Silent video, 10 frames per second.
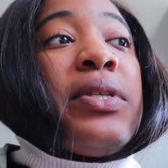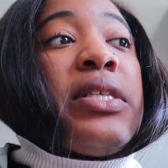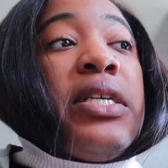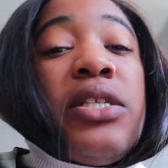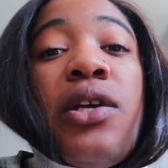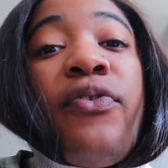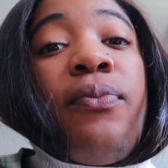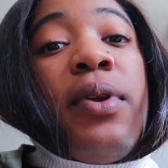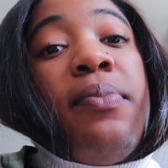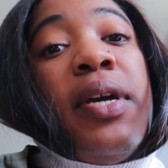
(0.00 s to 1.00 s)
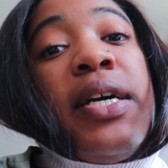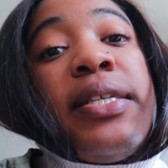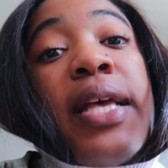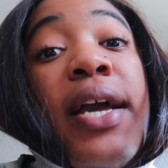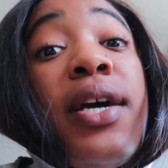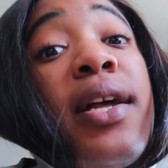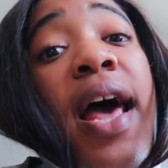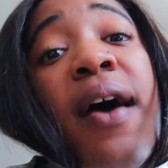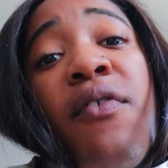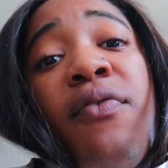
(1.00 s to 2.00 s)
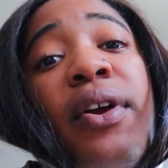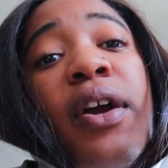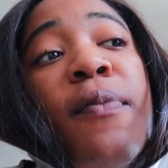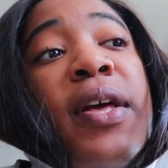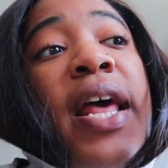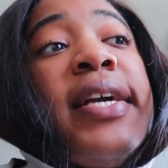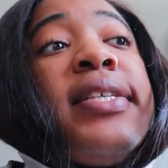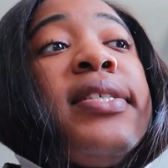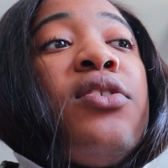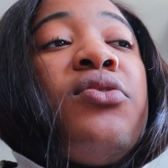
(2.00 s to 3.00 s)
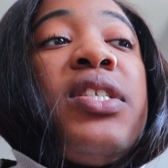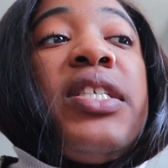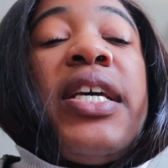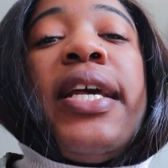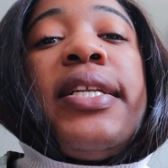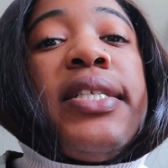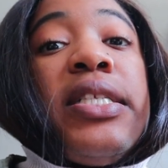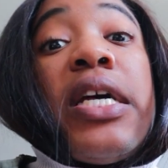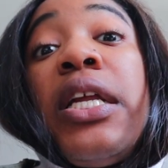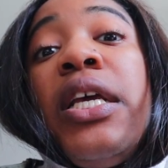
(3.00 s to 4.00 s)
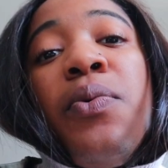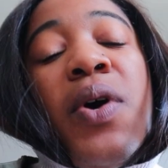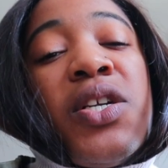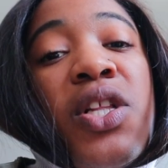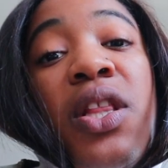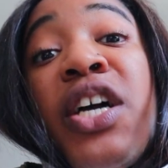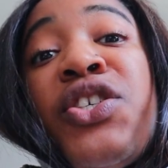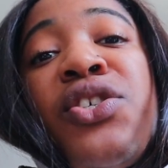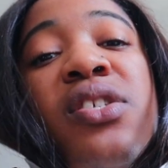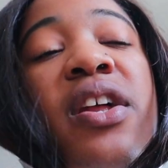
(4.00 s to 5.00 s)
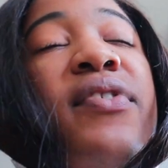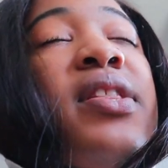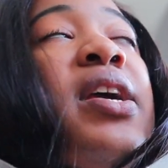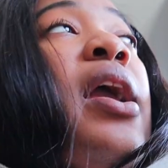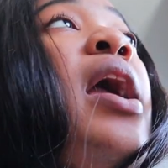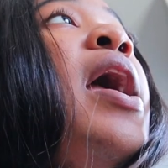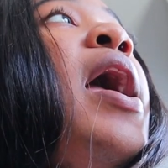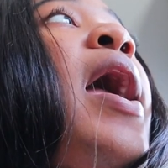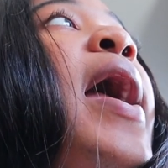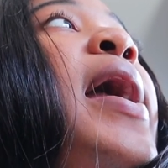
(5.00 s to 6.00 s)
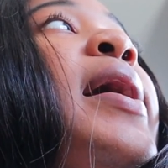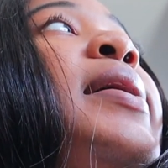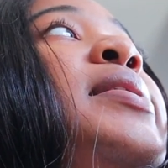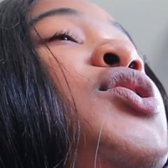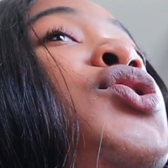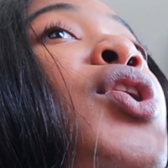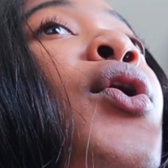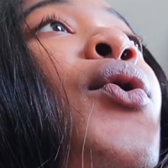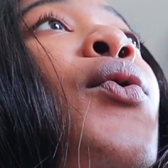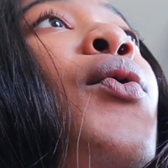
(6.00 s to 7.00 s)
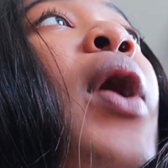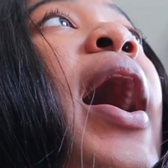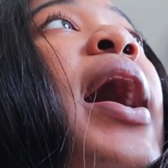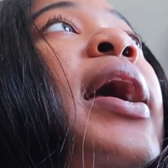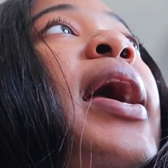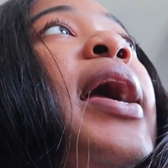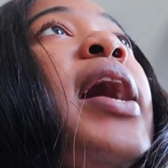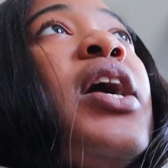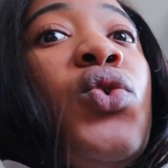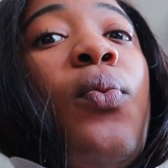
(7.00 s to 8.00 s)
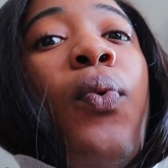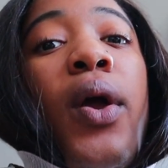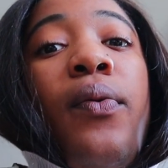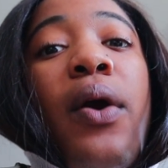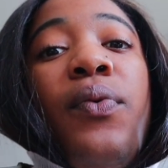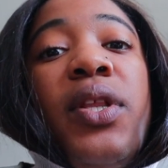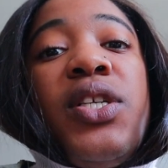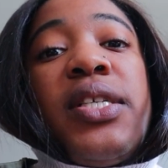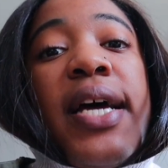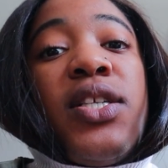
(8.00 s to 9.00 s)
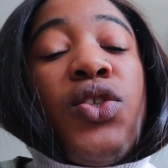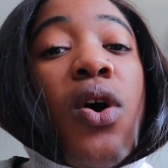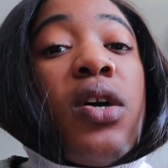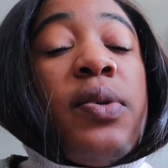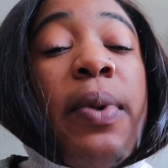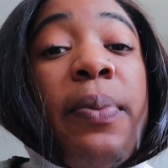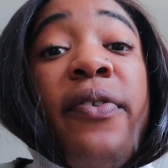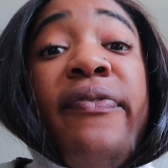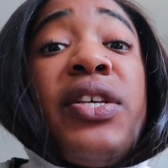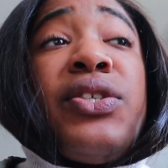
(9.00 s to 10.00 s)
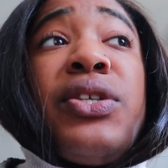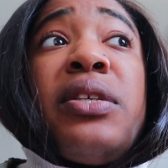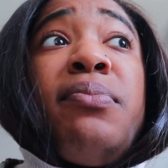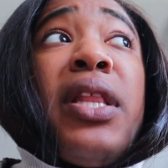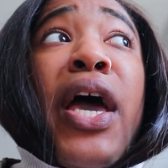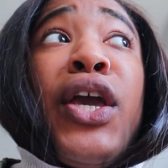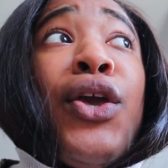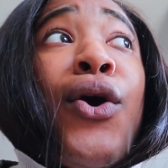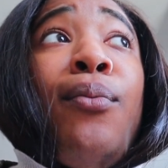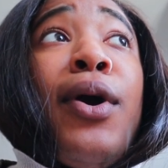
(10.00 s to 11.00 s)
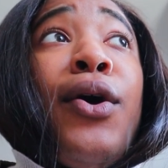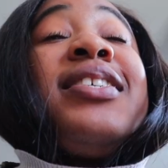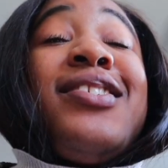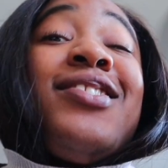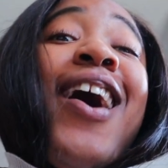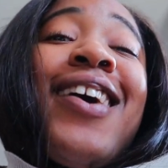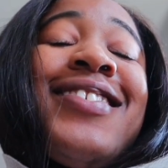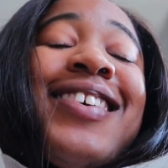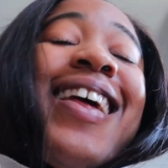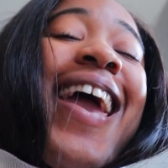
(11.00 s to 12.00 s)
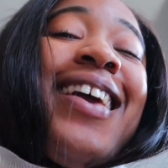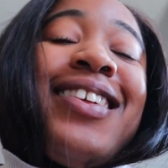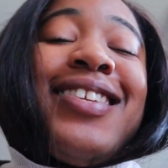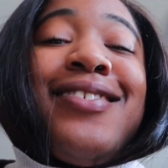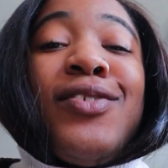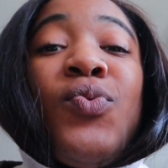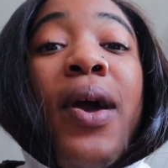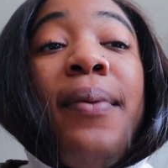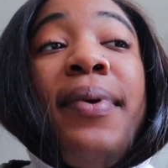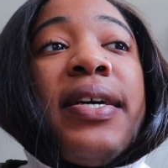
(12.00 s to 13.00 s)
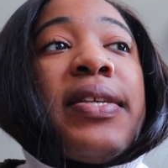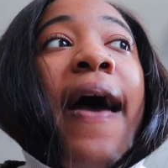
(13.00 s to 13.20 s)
was easier for me because I could have a flare up and I could still sit and study and watch the lectures and everything. And so I it got to a point where I really just had to talk to my professors and be like, "Yo, bro, this sucks and I hate that it's this way because